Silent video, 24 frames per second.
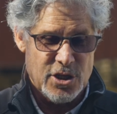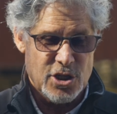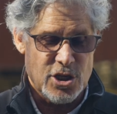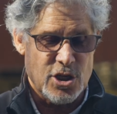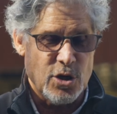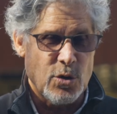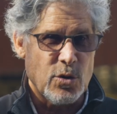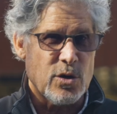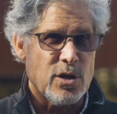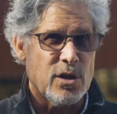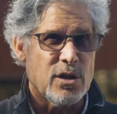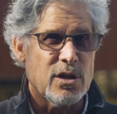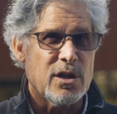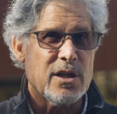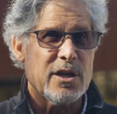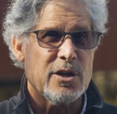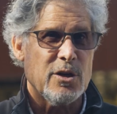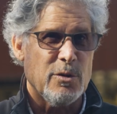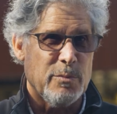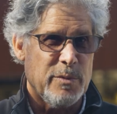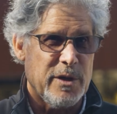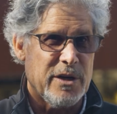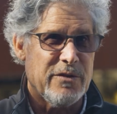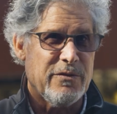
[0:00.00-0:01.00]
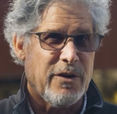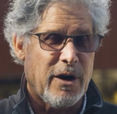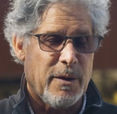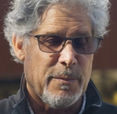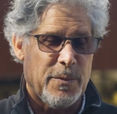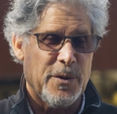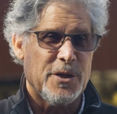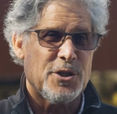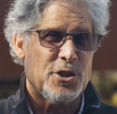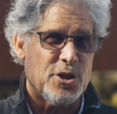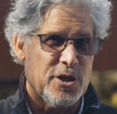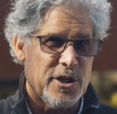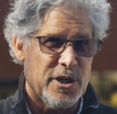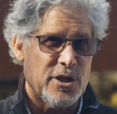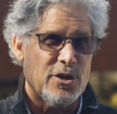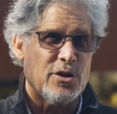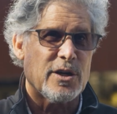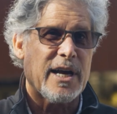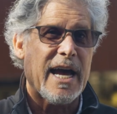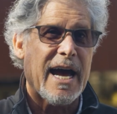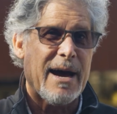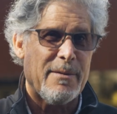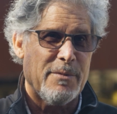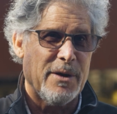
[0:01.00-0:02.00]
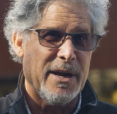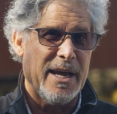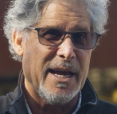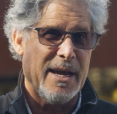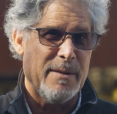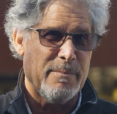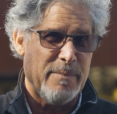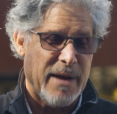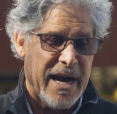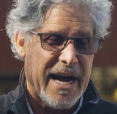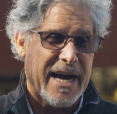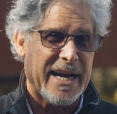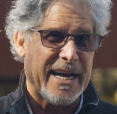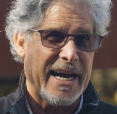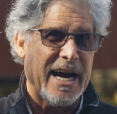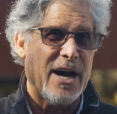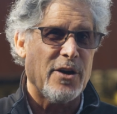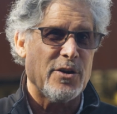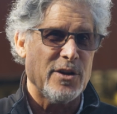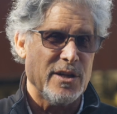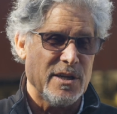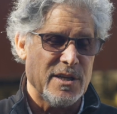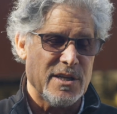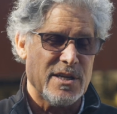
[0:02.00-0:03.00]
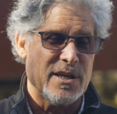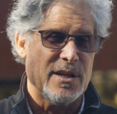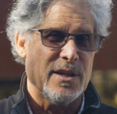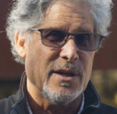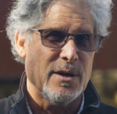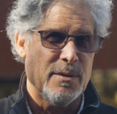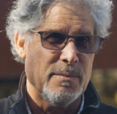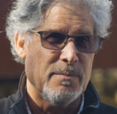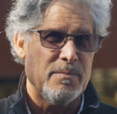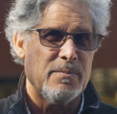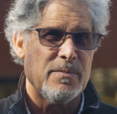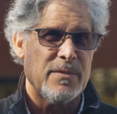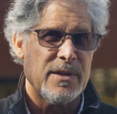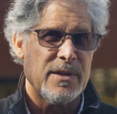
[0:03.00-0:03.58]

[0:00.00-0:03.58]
soak a little bit of our Pritchard Hill Cabernet back out into them.